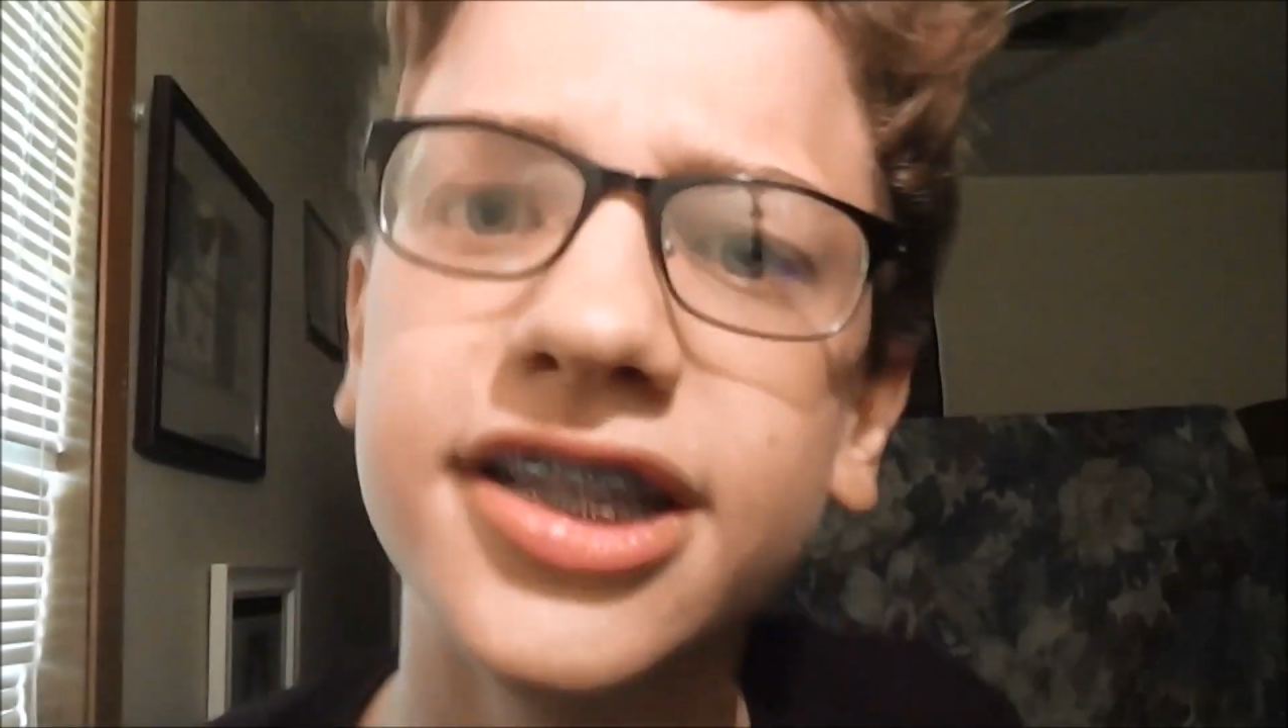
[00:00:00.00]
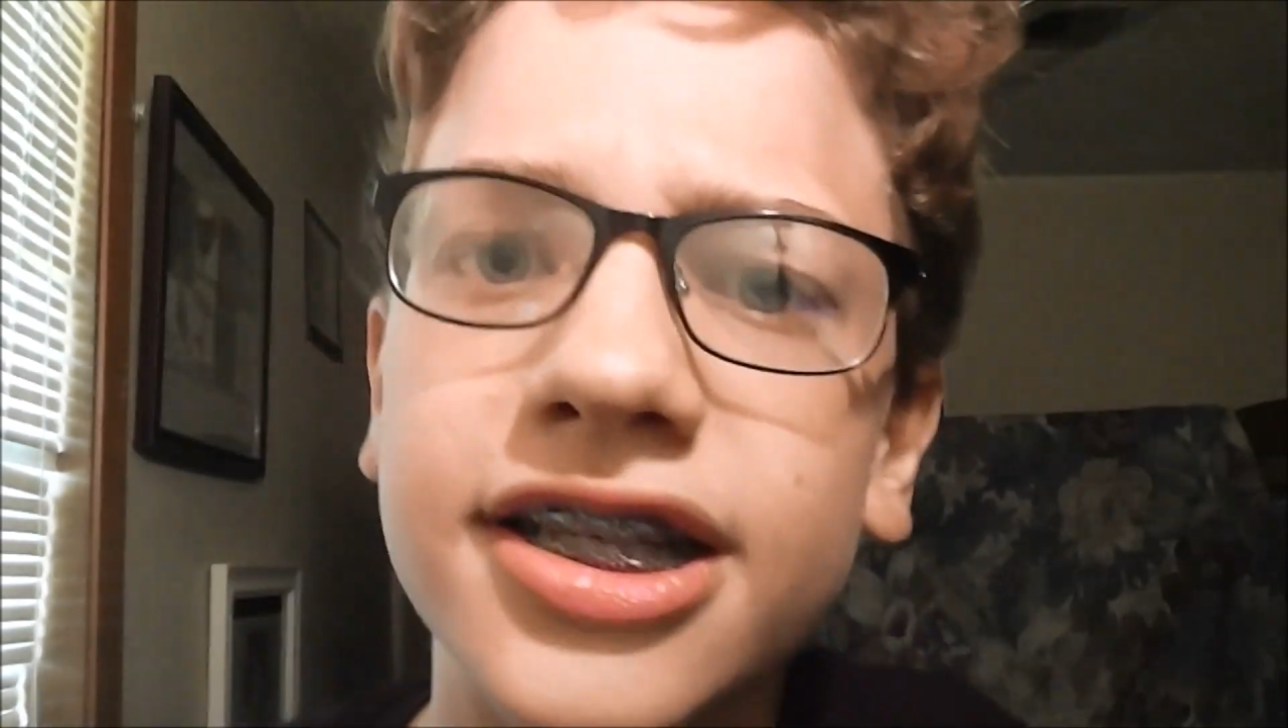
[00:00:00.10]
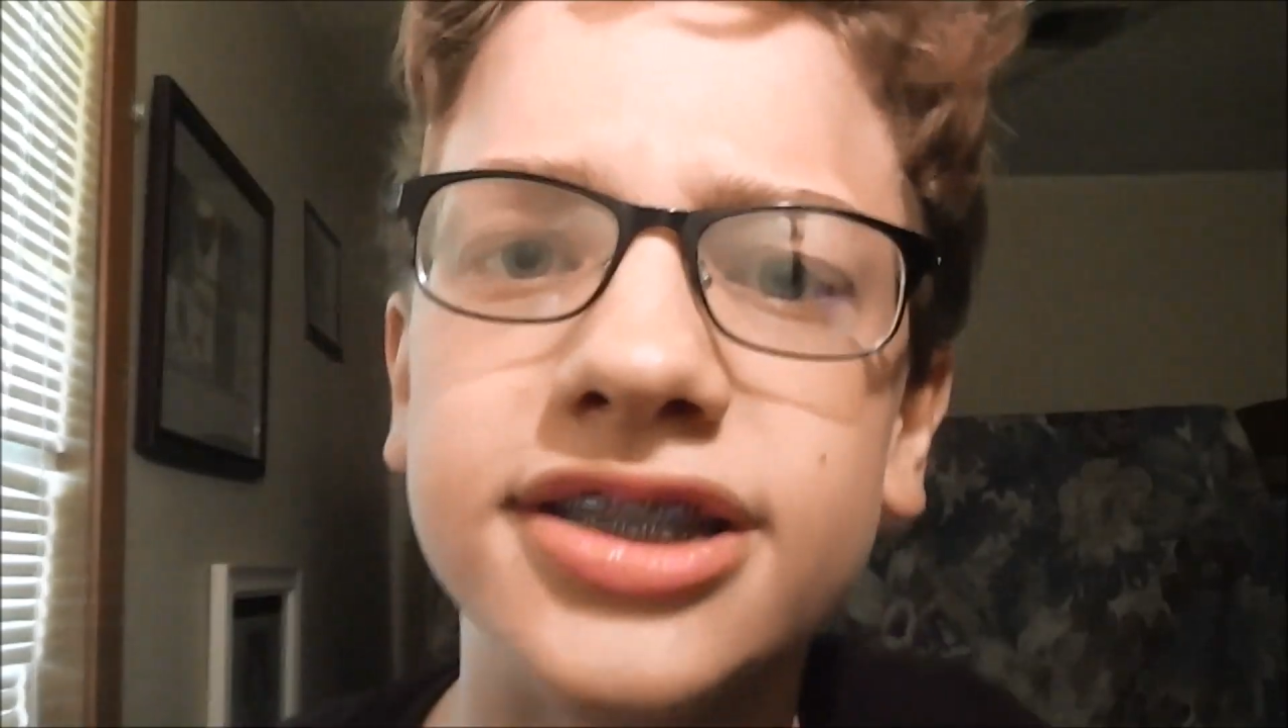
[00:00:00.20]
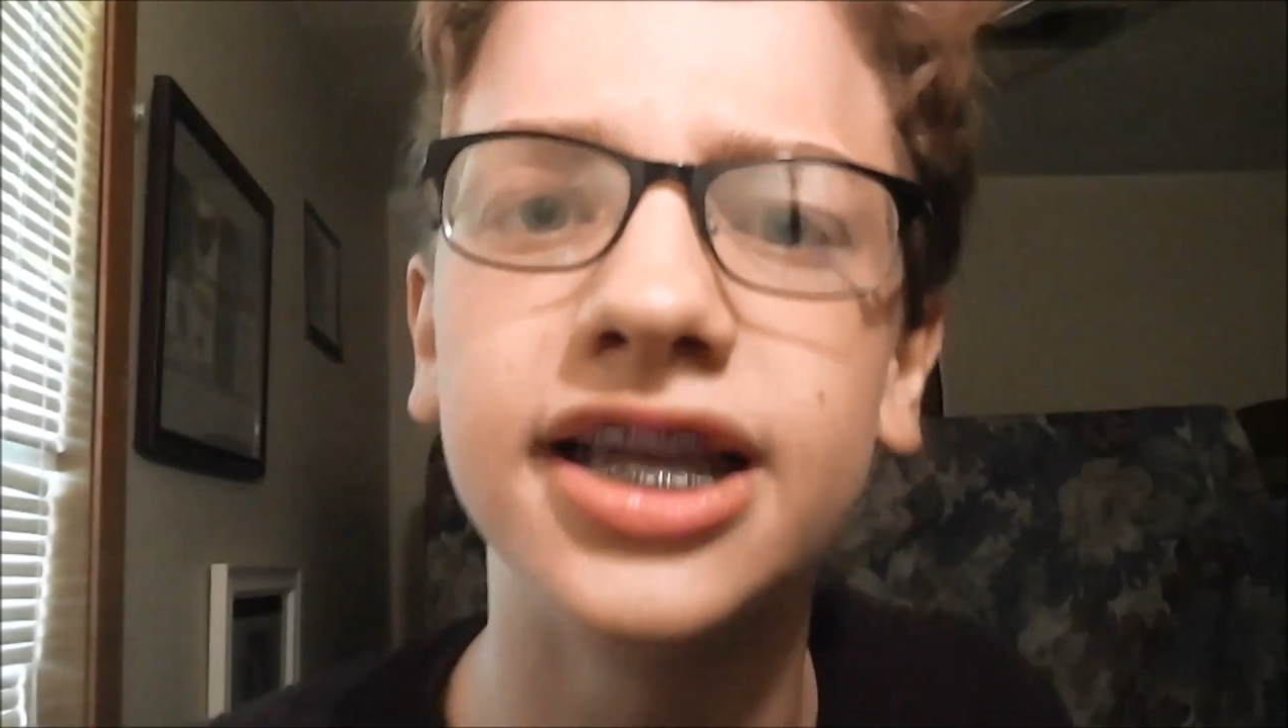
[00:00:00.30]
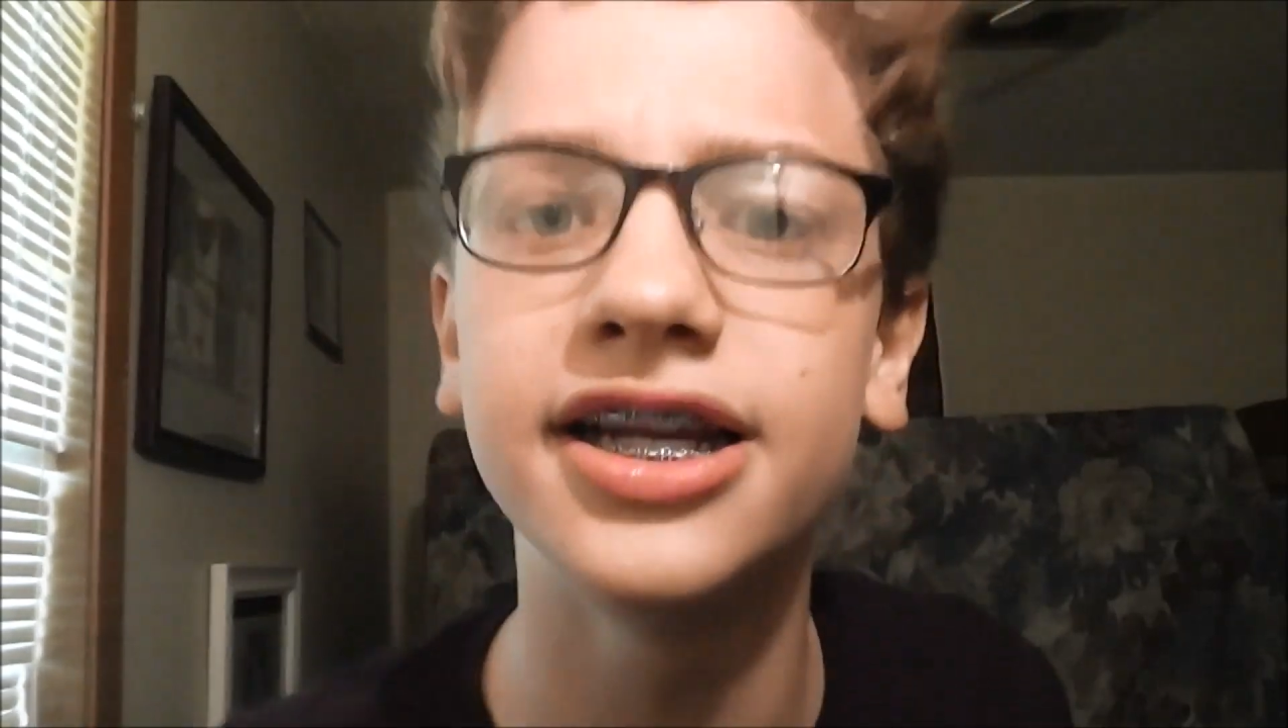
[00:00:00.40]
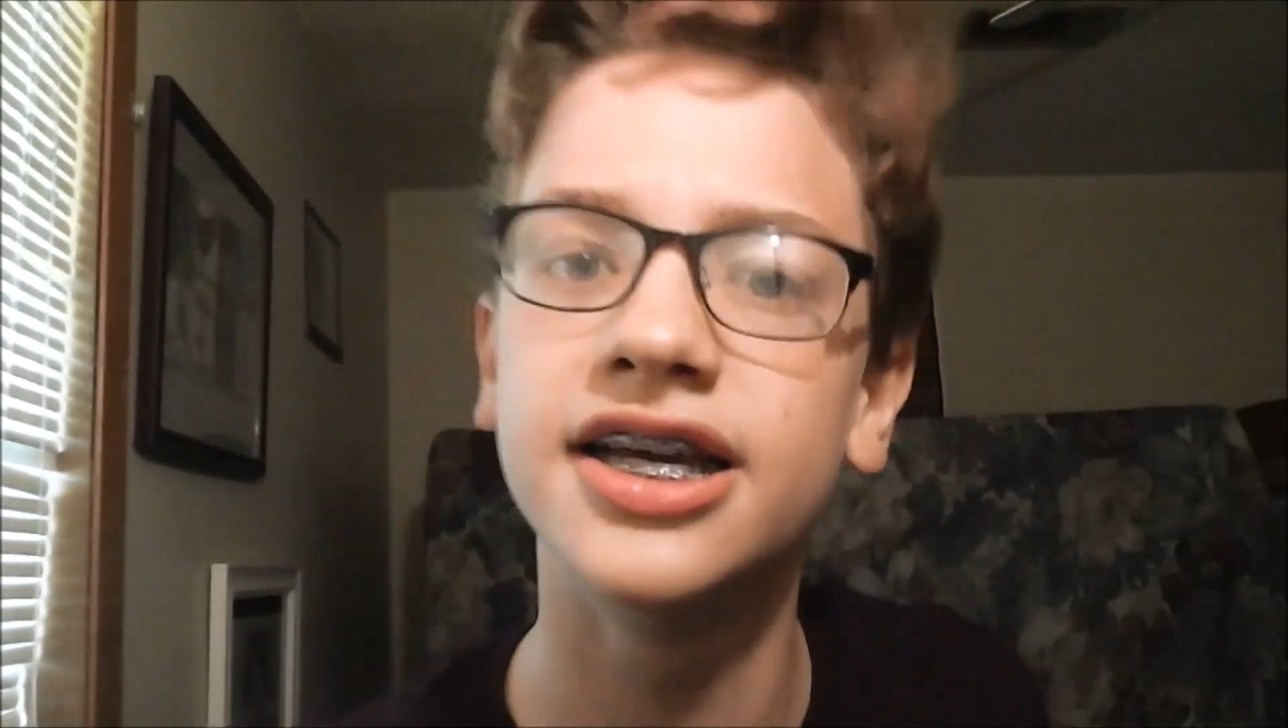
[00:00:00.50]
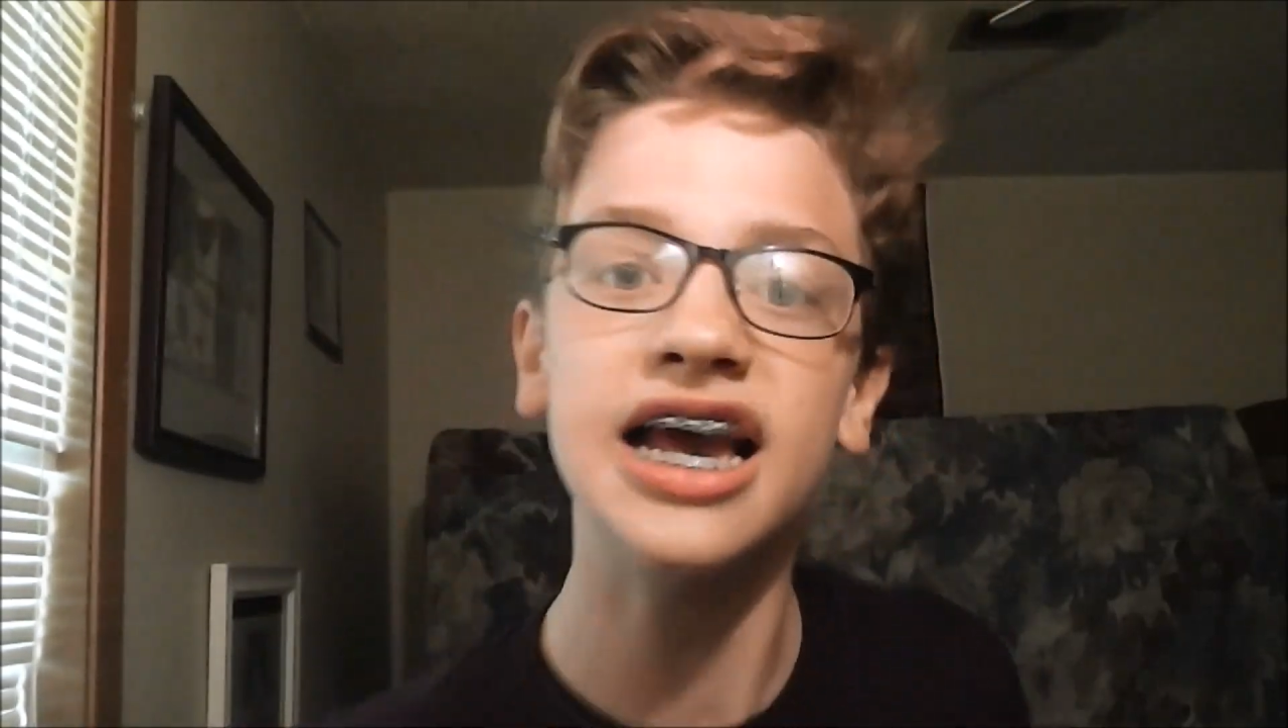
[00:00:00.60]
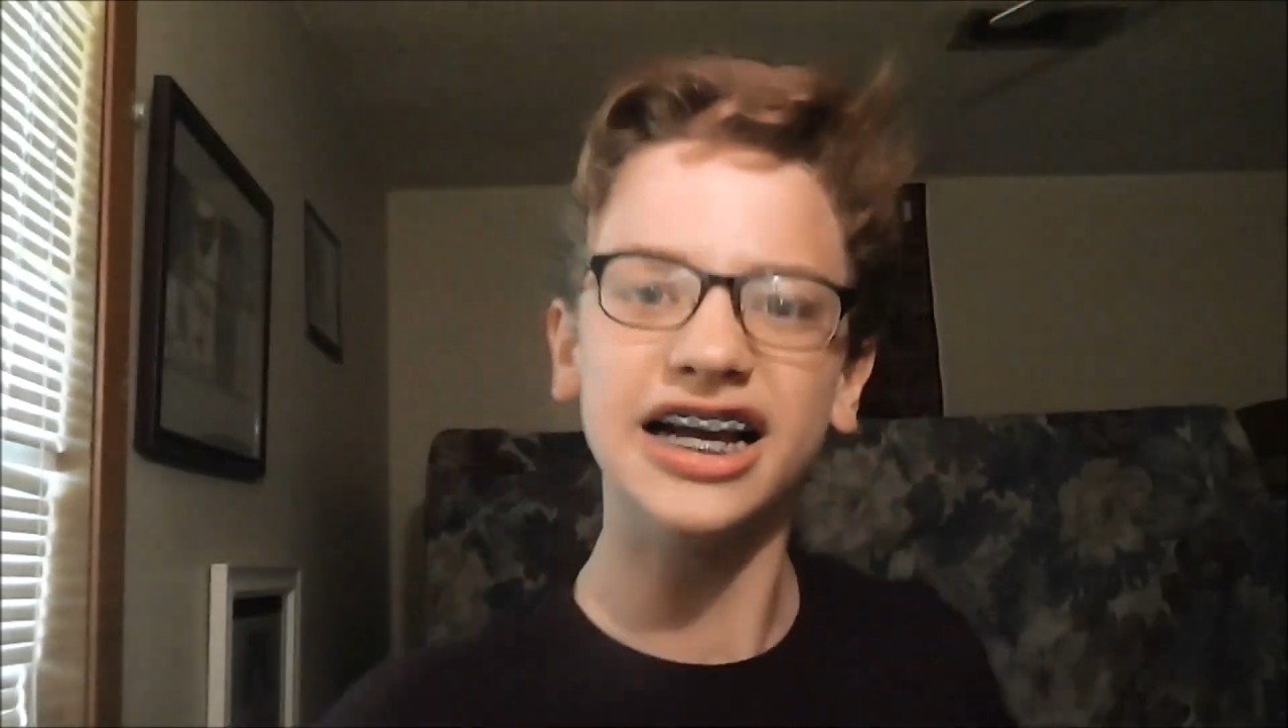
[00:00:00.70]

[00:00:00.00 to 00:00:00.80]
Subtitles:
in the City